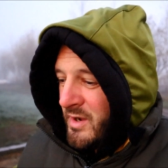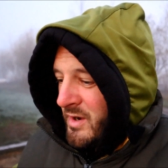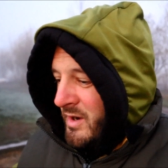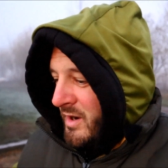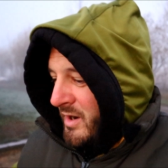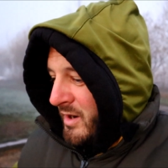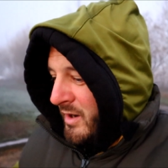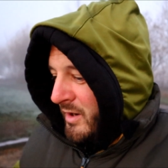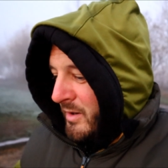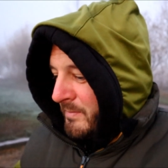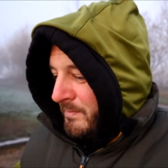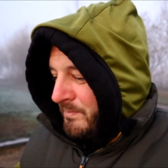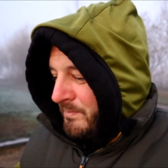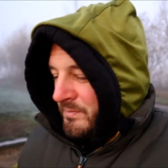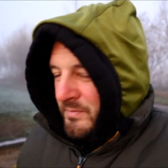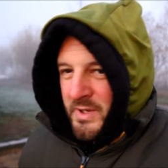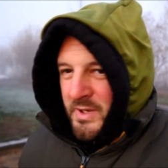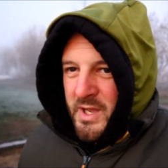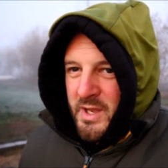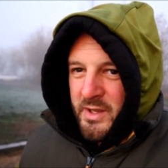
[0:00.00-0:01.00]

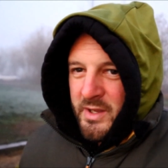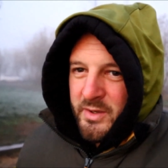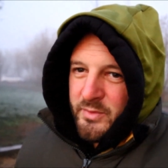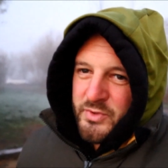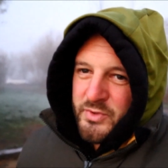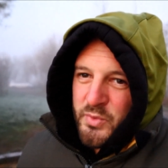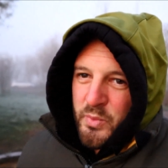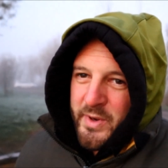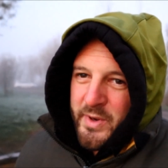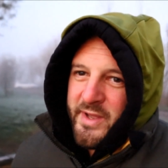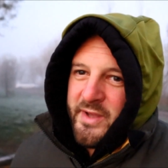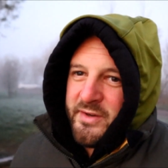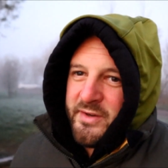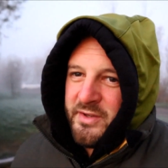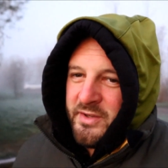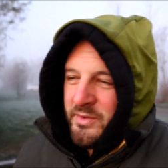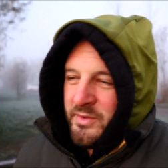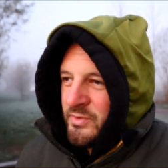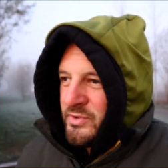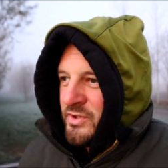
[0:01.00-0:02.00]
Yeah, it was weird.
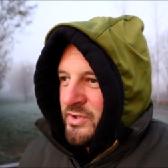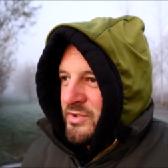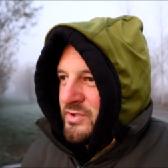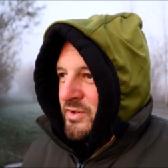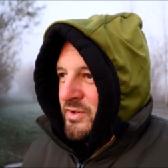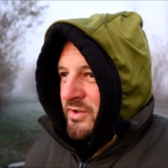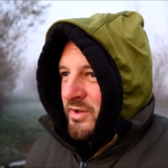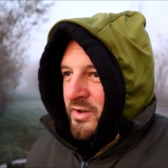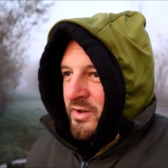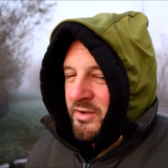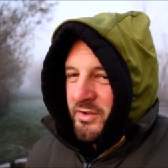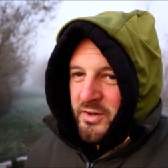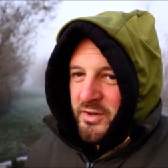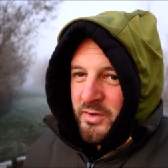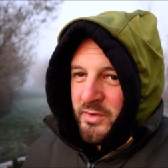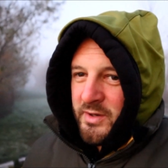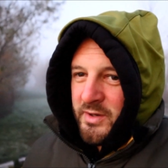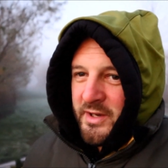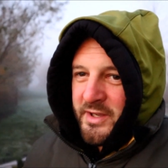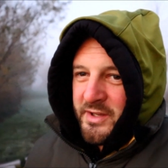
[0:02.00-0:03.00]
It was just like a, you
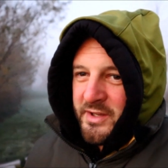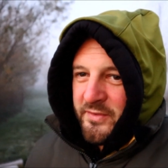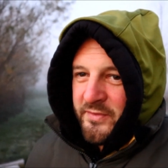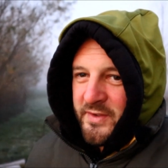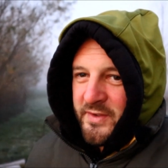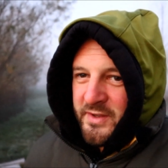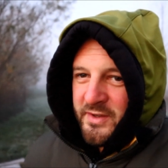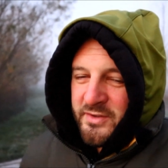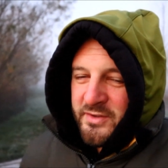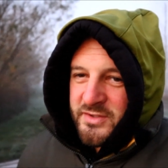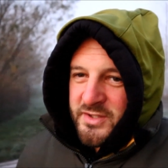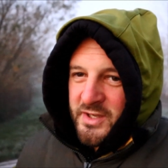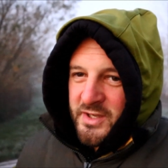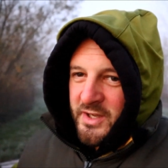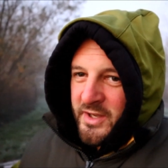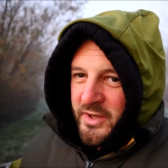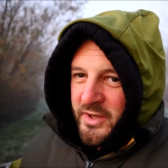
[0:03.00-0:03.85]
know, click of the fingers,